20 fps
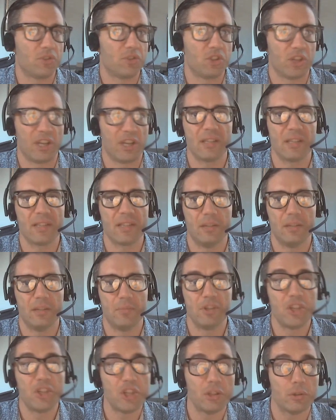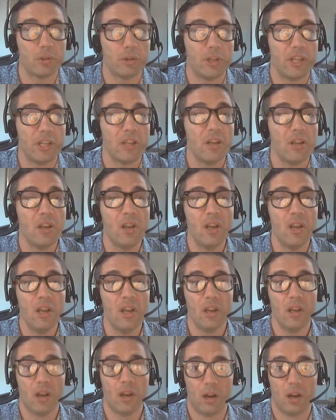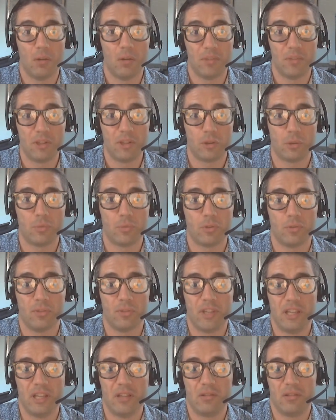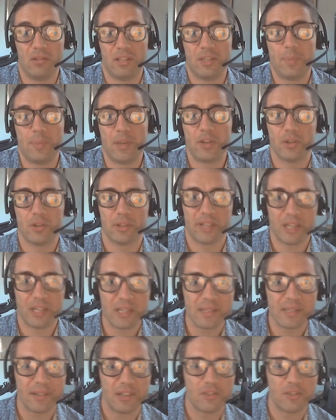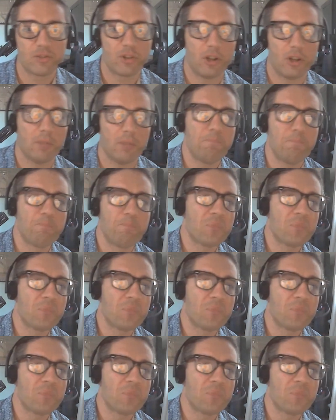GIS and machine learning in the spatial data science realm.